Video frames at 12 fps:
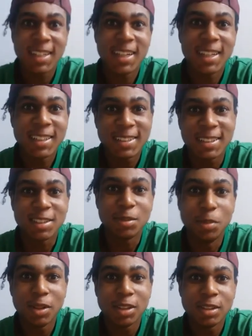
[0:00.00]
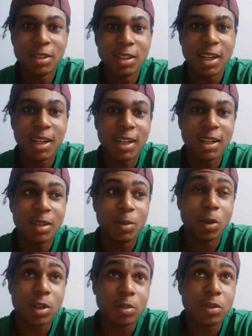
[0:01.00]
guys, it's Burton
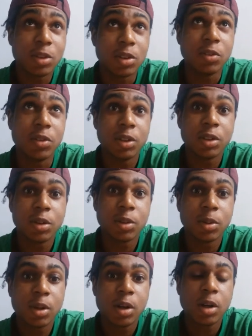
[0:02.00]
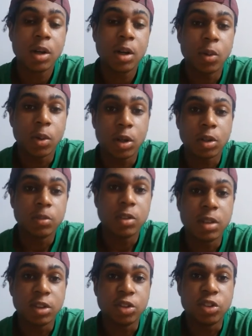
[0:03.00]
and welcome to this video. Welcome
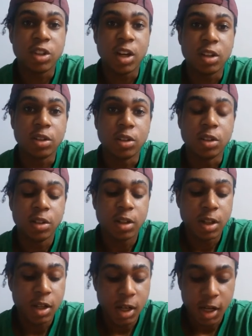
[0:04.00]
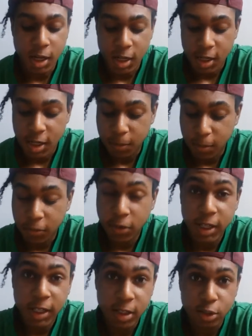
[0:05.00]
to this channel.
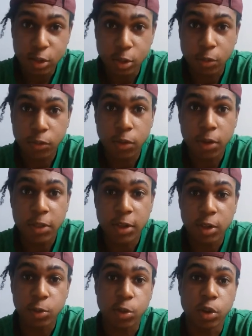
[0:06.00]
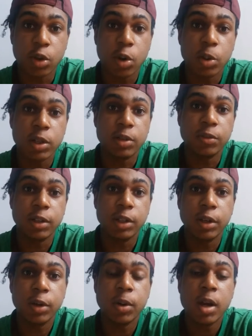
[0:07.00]
Before I get into the 4 things with the coconut
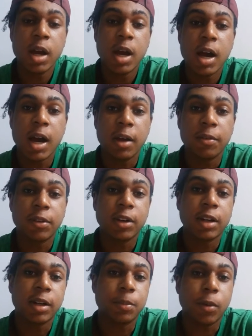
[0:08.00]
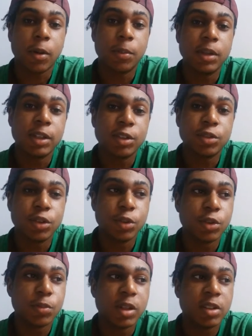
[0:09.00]
video, I figured I'd properly
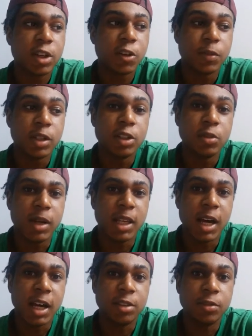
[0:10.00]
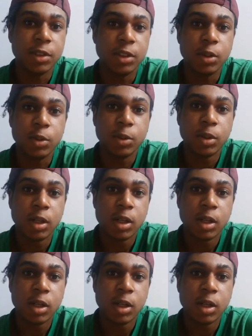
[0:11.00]
introduce myself because my last video